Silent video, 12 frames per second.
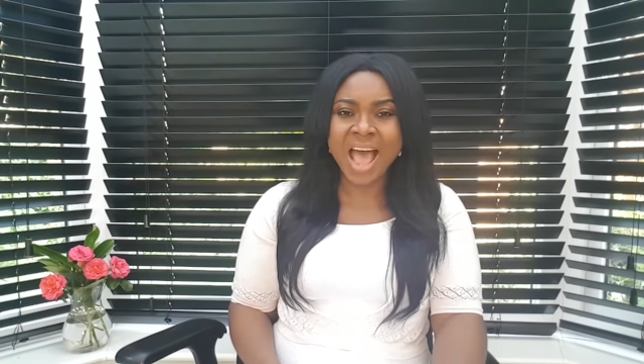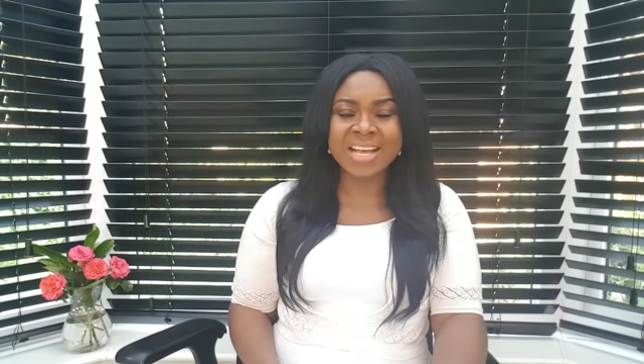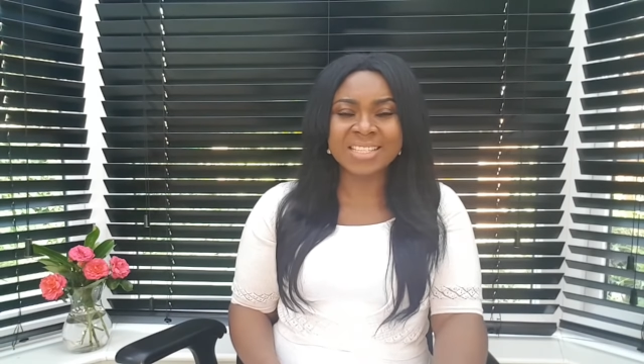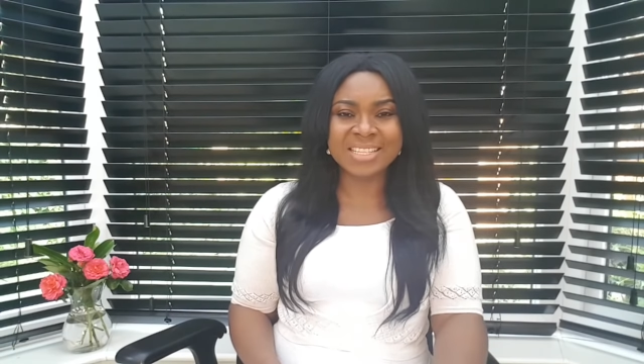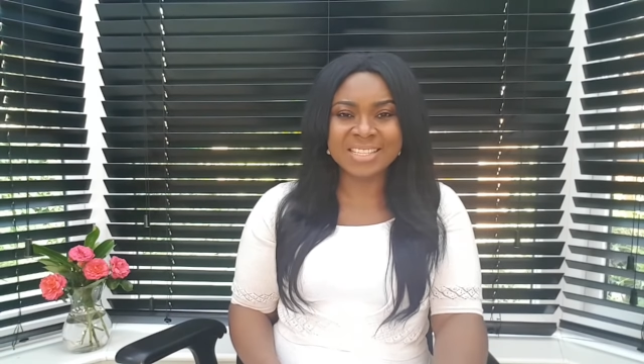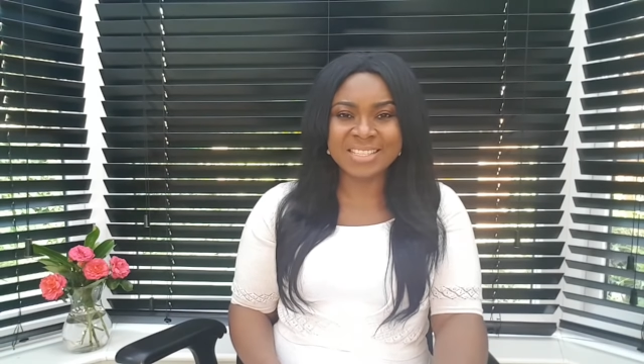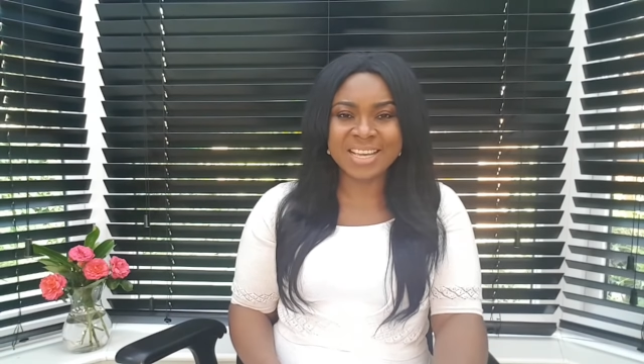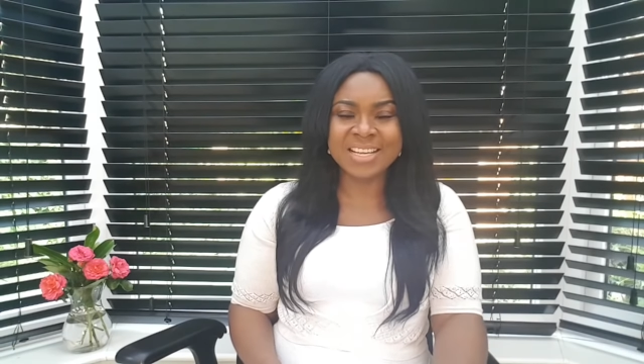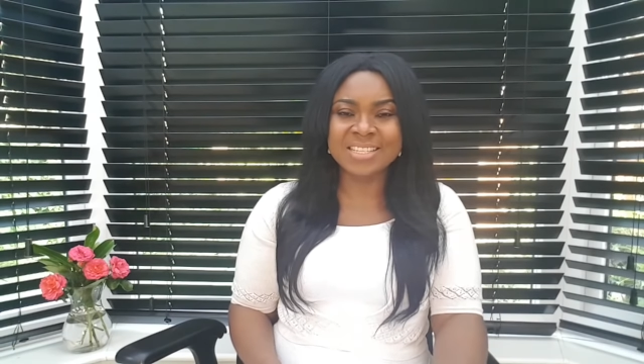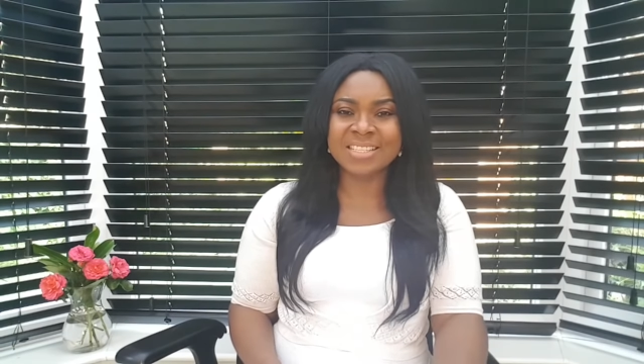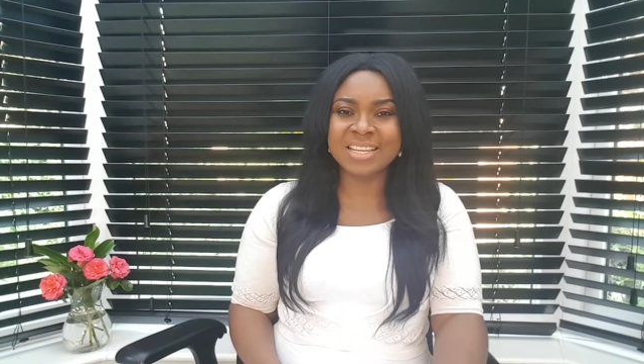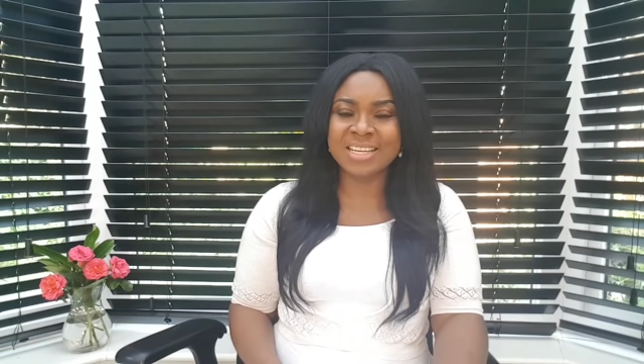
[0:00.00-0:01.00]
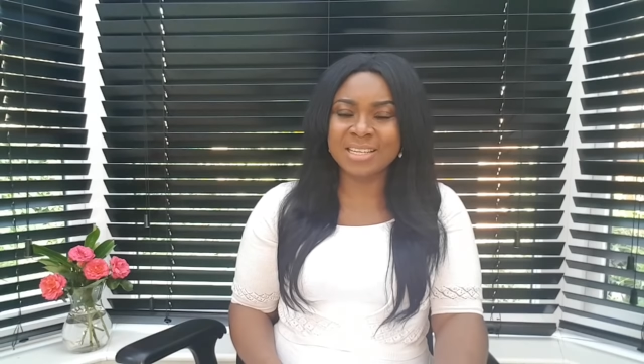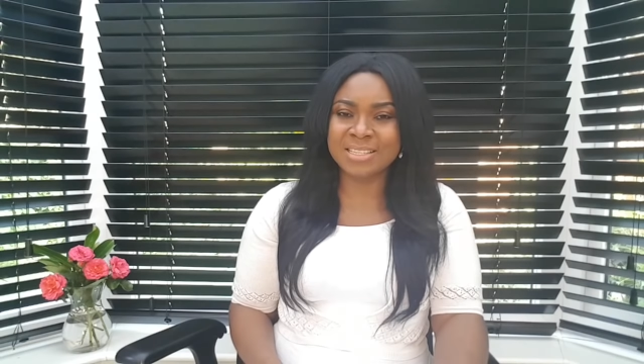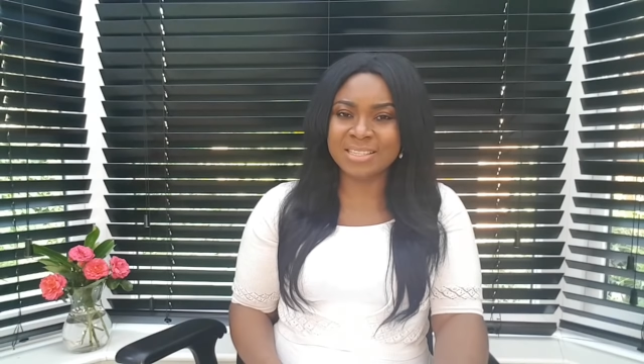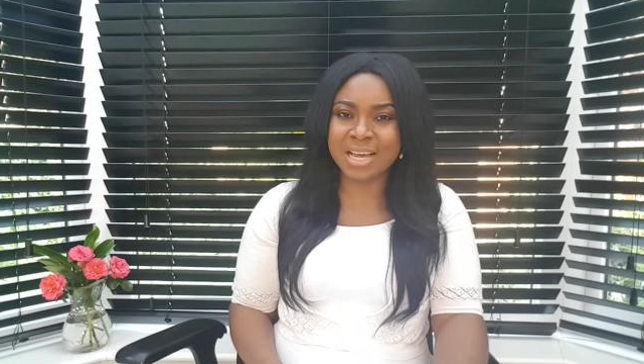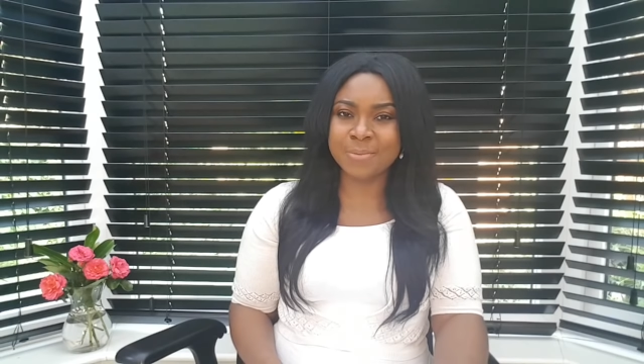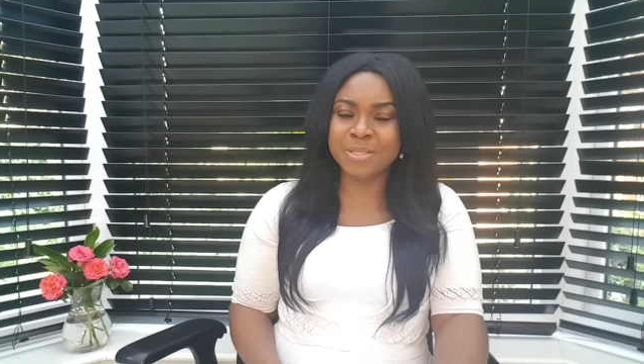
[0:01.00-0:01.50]
As he says
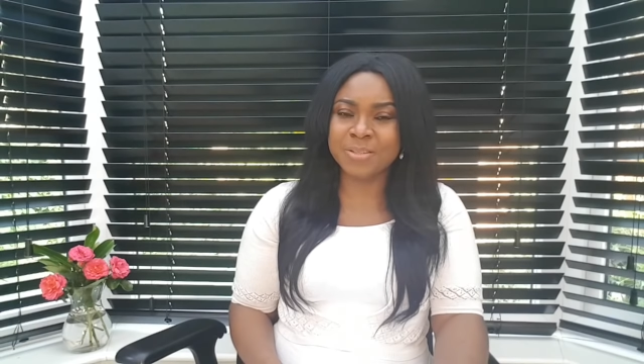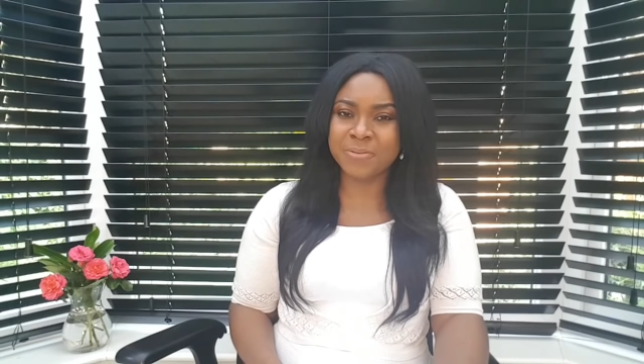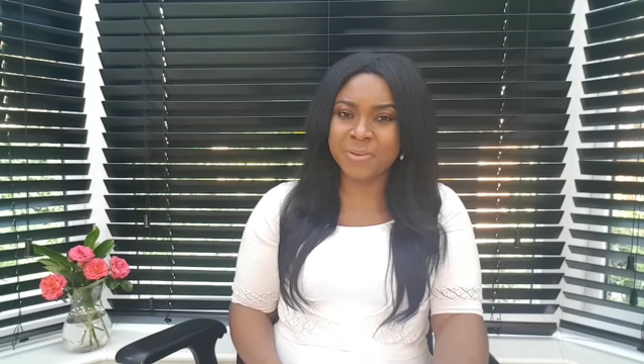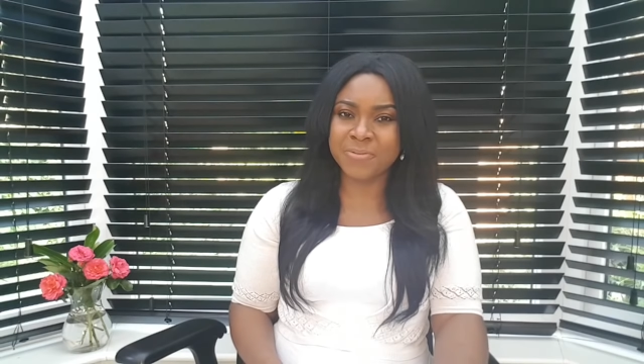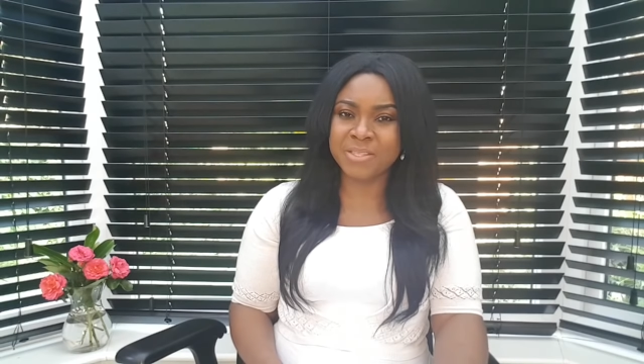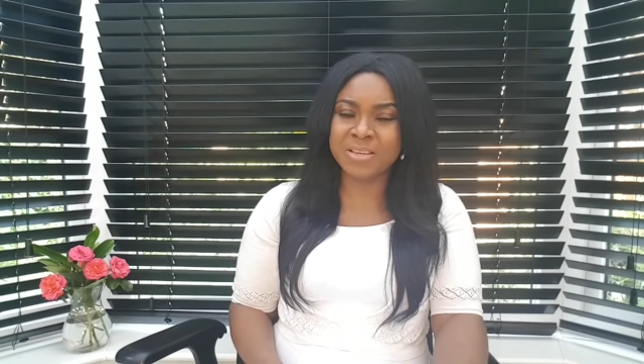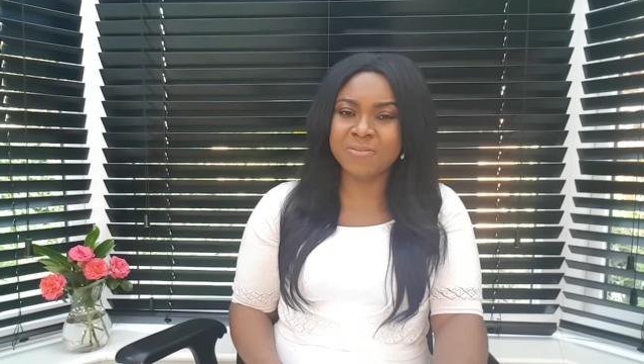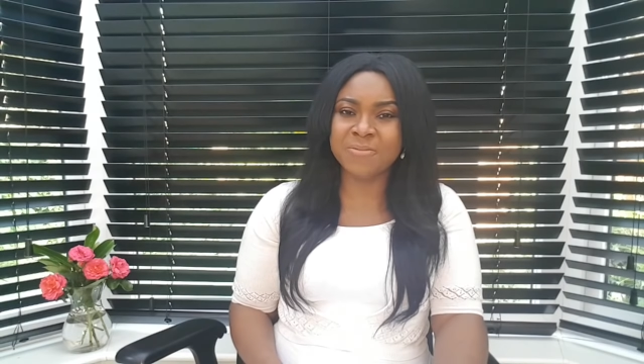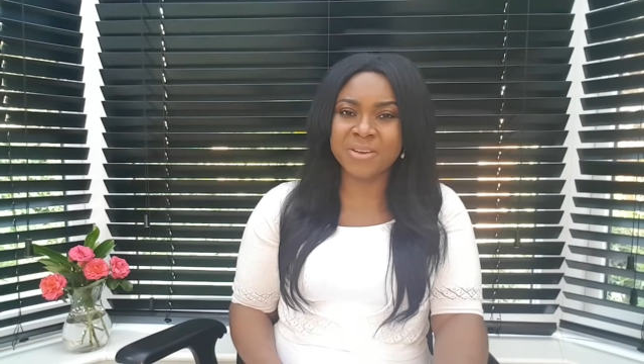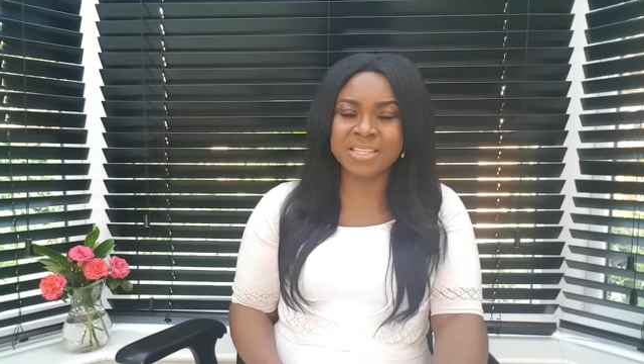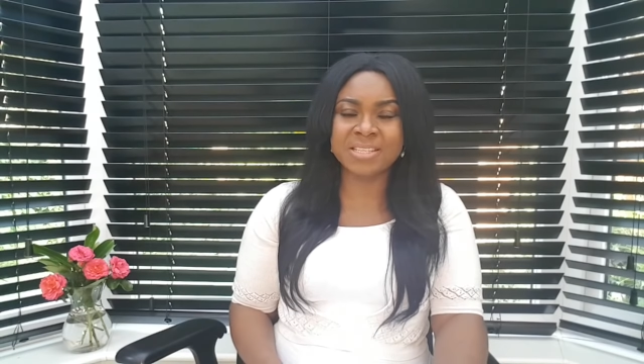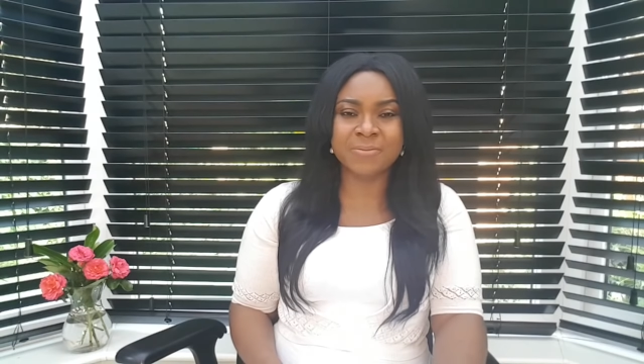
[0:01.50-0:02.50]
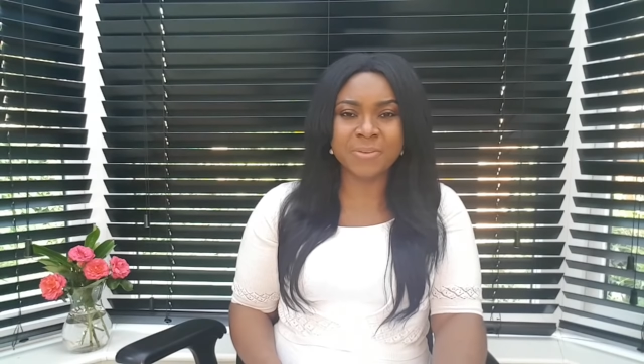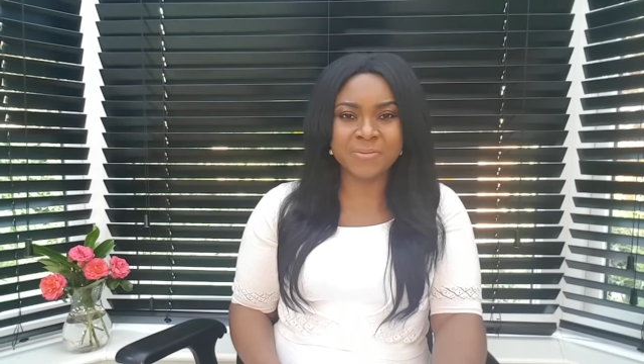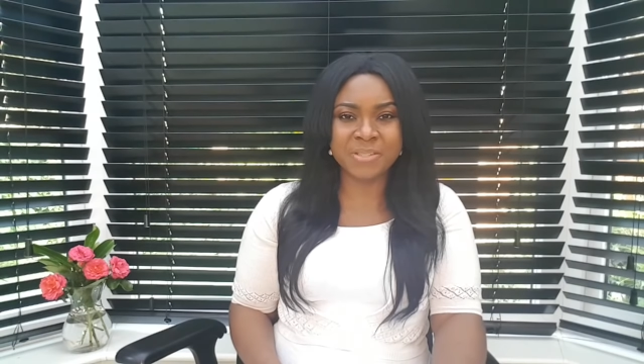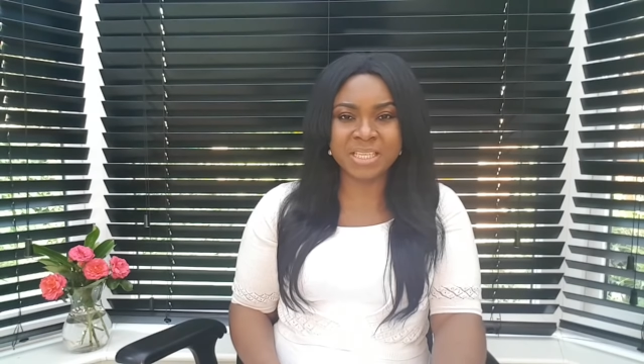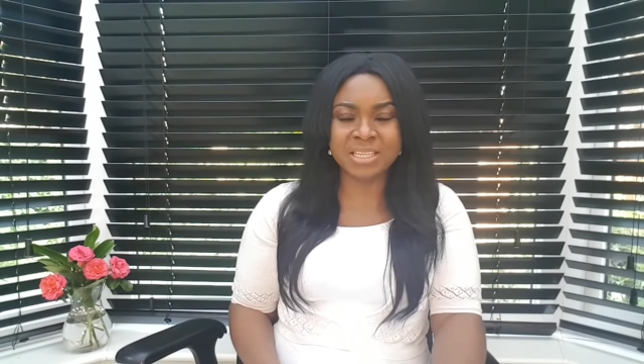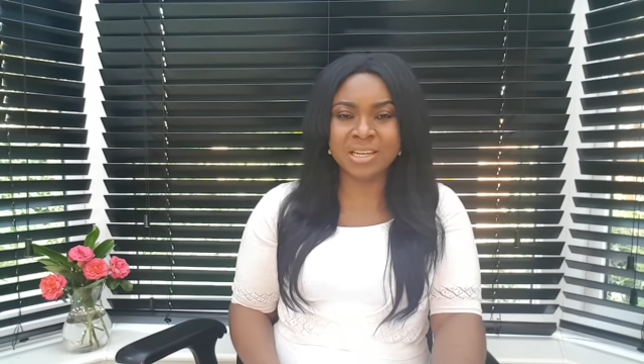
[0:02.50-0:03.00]
in Psalms 50, verse
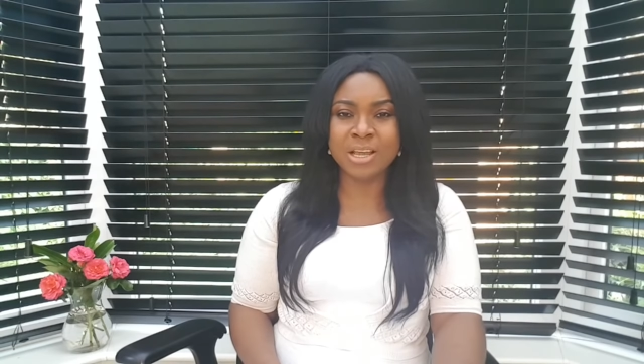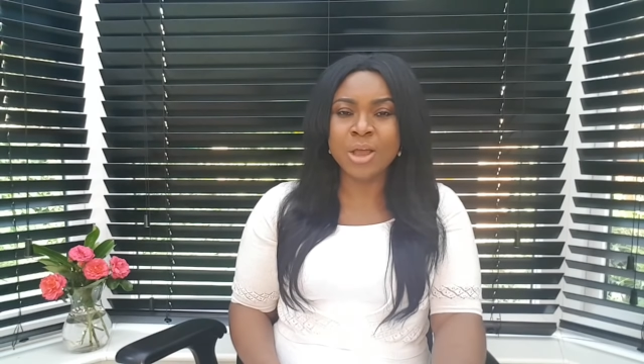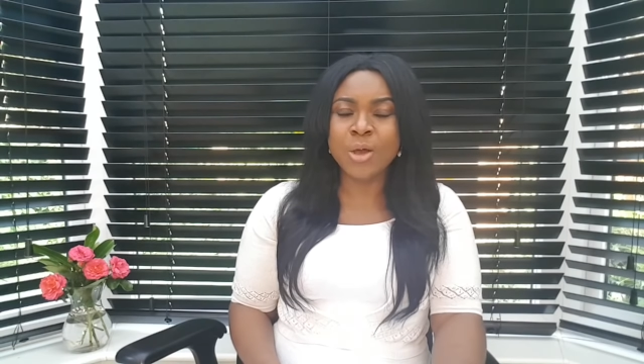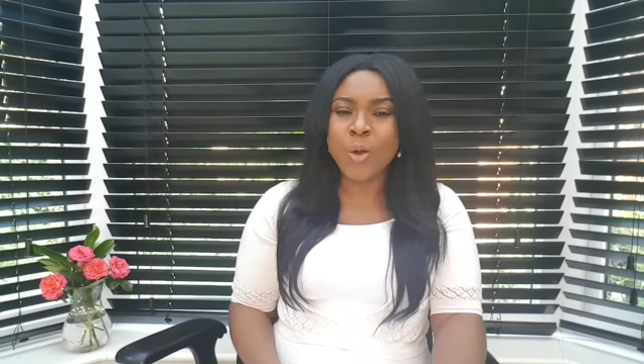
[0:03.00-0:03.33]
15,